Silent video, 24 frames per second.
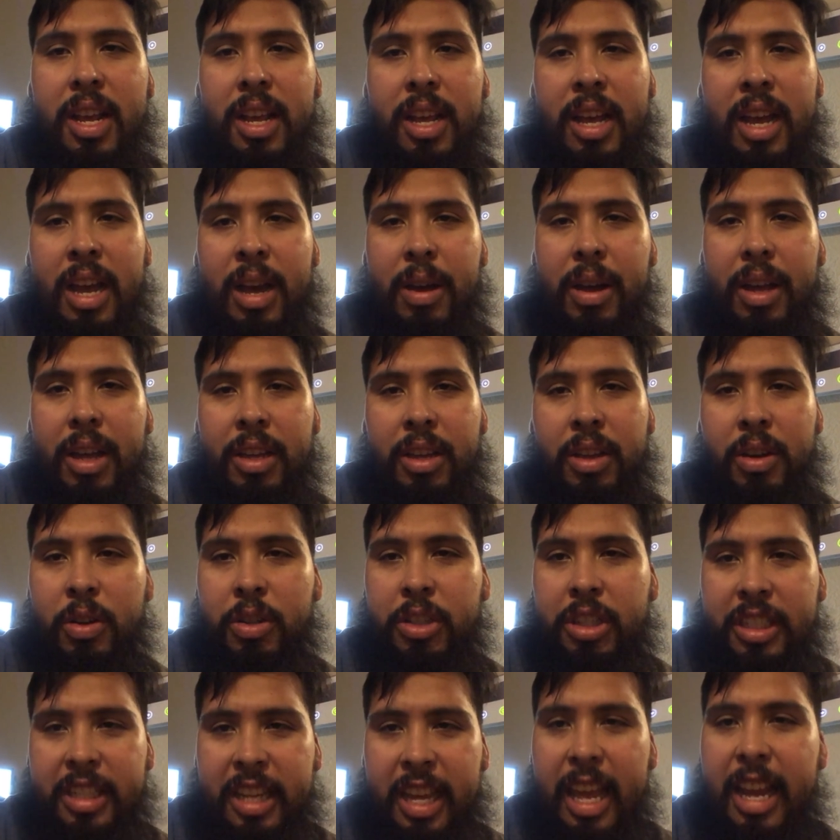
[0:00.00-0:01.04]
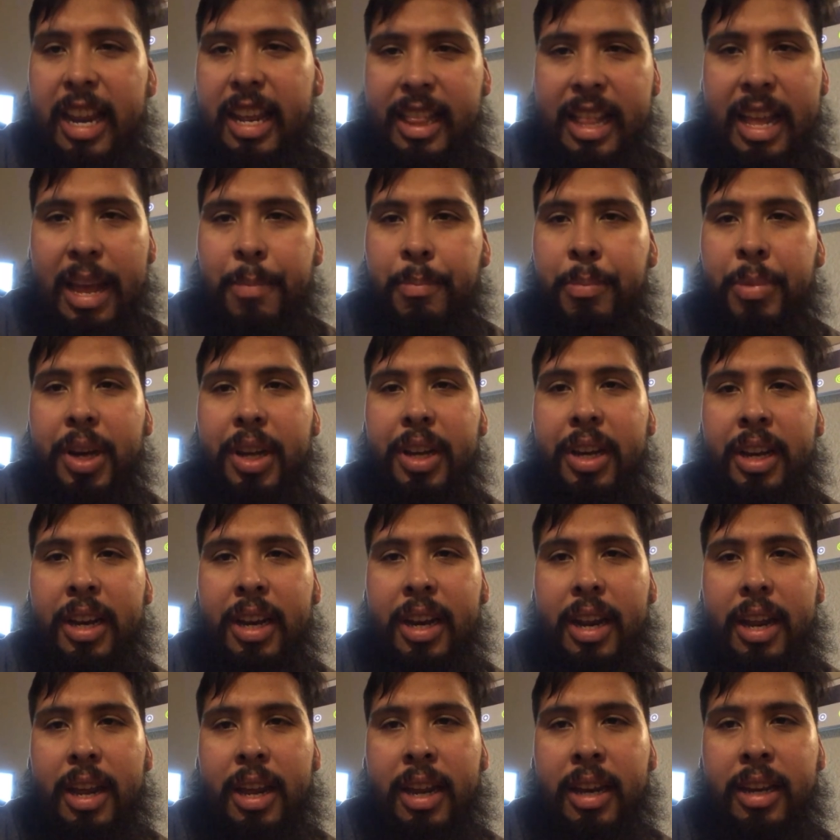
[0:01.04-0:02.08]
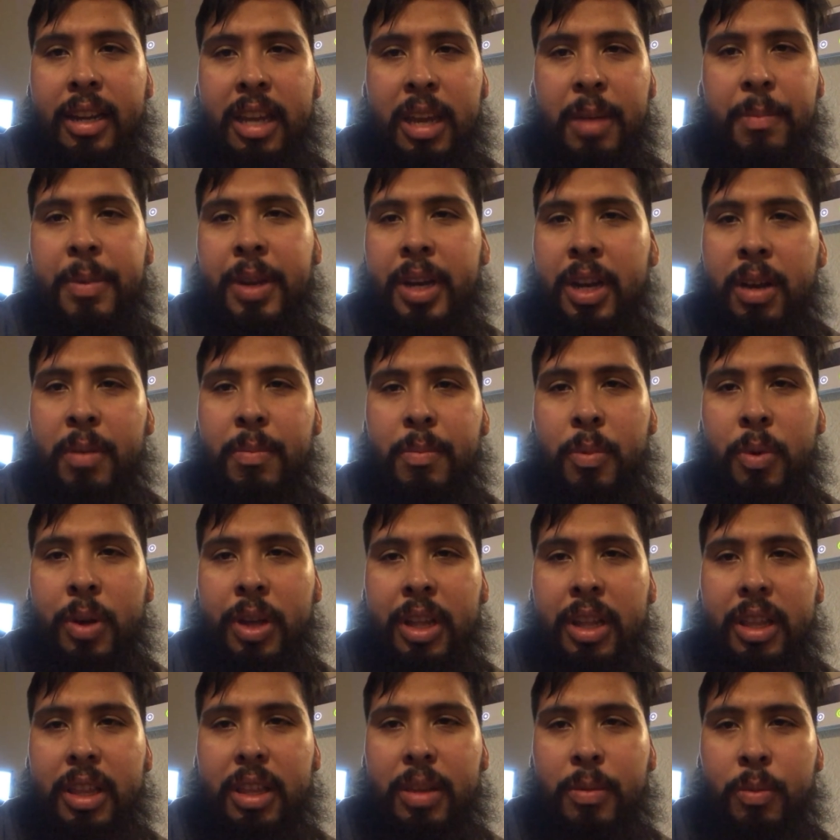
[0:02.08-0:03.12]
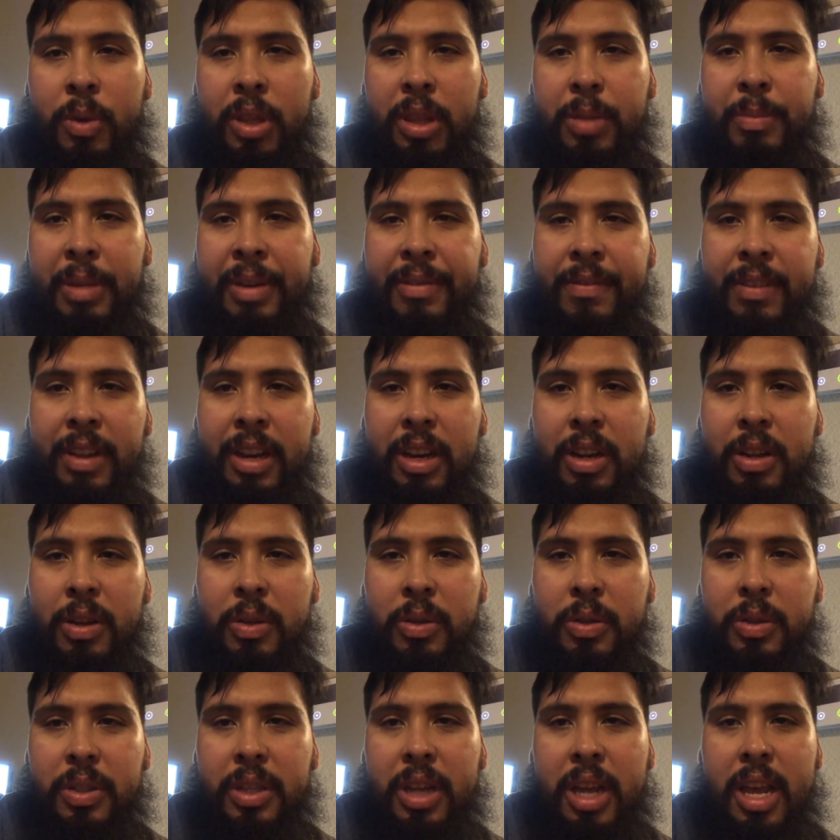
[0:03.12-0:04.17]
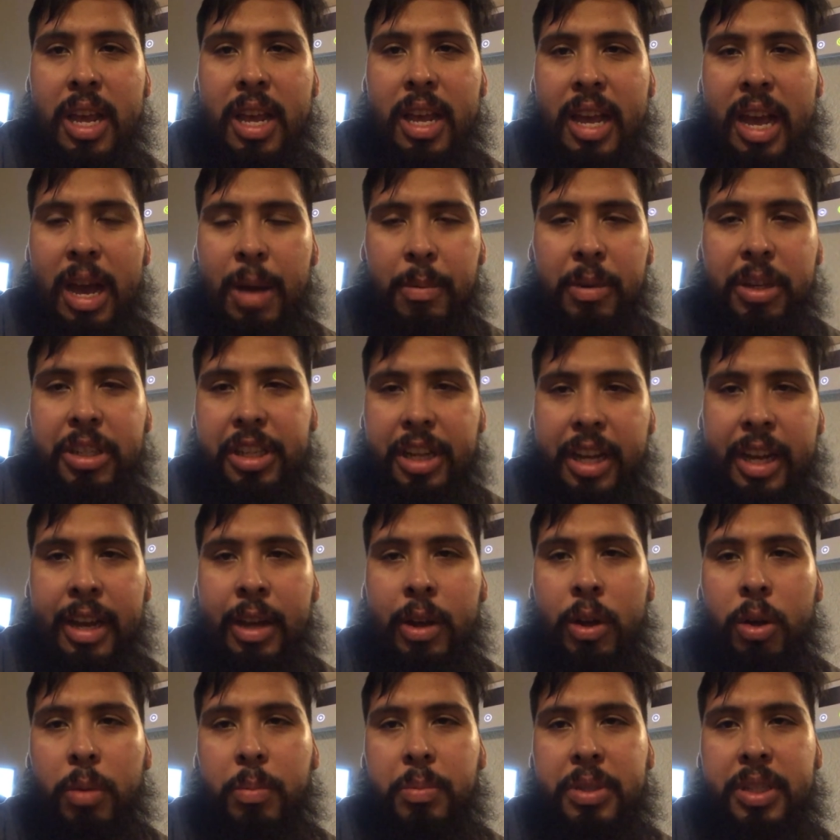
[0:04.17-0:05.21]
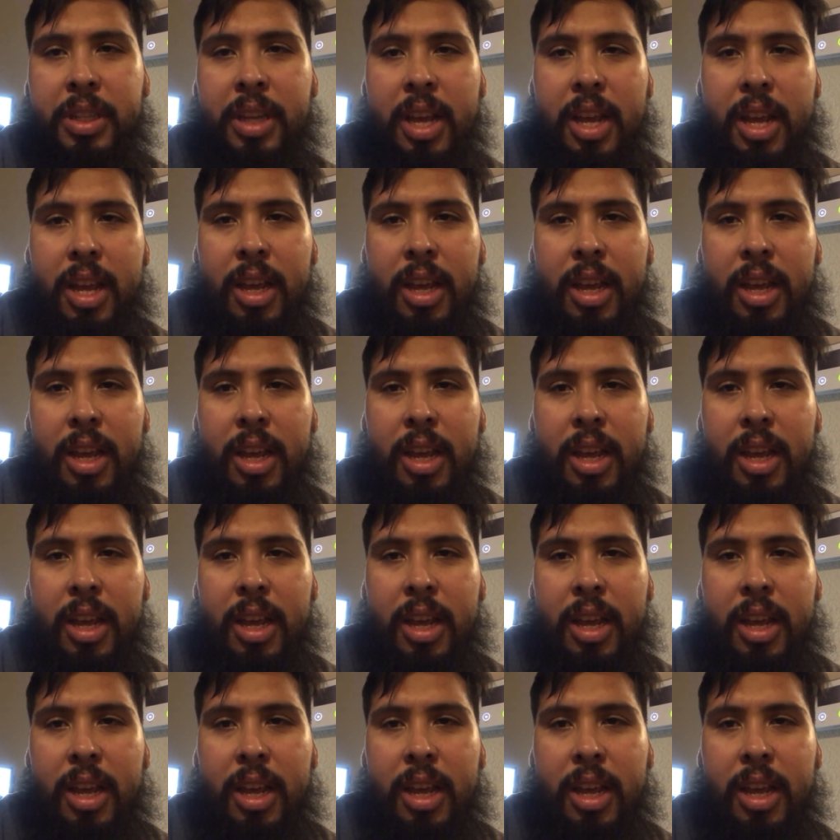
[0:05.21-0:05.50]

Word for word: how you know just hitting that button and keeping up with with my videos how much it helps